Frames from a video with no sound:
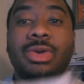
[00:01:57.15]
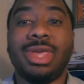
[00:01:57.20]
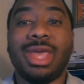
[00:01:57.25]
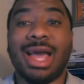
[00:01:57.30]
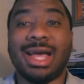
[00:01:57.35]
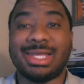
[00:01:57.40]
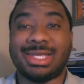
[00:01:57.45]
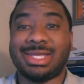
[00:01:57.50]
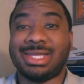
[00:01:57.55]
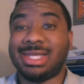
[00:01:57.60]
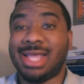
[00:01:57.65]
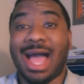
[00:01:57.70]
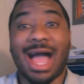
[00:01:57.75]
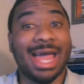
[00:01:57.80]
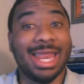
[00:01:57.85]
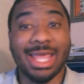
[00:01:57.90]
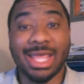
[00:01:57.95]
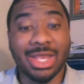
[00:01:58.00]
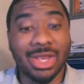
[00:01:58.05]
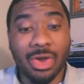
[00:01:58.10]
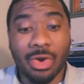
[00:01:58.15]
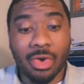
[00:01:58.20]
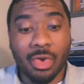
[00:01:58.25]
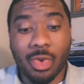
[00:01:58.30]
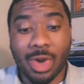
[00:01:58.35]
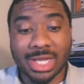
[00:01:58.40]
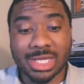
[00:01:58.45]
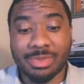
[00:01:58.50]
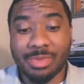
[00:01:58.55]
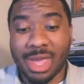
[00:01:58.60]
yes, I didn't know
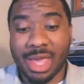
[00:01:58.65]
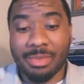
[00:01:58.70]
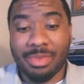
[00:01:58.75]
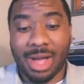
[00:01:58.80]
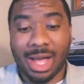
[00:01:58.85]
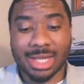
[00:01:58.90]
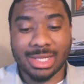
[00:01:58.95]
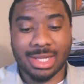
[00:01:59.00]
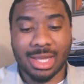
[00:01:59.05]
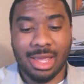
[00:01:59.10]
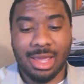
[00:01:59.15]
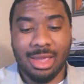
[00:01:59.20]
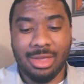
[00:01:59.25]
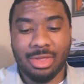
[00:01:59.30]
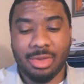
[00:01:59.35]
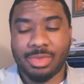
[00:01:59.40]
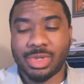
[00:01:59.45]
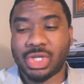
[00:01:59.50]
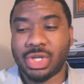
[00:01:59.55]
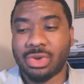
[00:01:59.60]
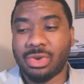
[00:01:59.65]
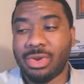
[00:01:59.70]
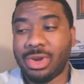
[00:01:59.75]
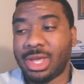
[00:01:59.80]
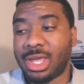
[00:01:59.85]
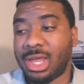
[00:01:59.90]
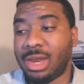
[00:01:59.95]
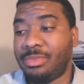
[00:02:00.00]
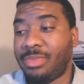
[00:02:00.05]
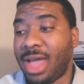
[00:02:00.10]
Quest made pasta either, but you're going
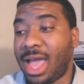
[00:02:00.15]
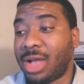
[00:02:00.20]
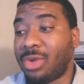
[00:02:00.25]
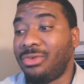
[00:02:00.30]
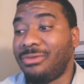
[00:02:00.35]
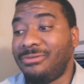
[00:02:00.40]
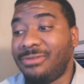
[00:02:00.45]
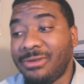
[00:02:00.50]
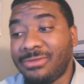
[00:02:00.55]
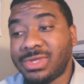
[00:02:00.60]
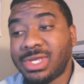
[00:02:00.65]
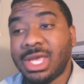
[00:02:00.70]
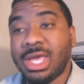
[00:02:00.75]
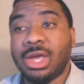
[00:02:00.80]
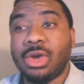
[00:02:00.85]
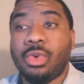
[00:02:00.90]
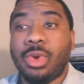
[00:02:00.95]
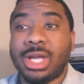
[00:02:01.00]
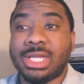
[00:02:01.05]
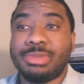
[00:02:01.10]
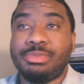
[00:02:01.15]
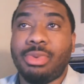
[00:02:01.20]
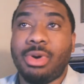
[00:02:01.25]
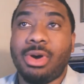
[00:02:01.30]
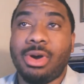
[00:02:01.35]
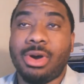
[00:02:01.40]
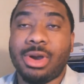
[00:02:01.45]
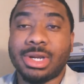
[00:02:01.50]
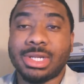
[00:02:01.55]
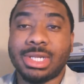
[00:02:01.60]
to get a pack with 15 Quest
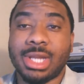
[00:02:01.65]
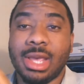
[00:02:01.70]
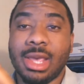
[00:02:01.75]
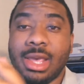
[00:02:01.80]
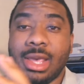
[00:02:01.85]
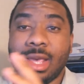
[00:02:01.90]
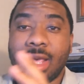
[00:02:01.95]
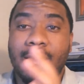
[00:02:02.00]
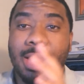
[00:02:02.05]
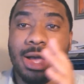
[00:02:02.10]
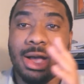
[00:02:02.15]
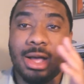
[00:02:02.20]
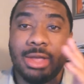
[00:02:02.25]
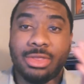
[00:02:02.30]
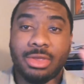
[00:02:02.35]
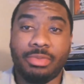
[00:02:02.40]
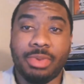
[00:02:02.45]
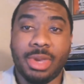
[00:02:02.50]
bars, uh, the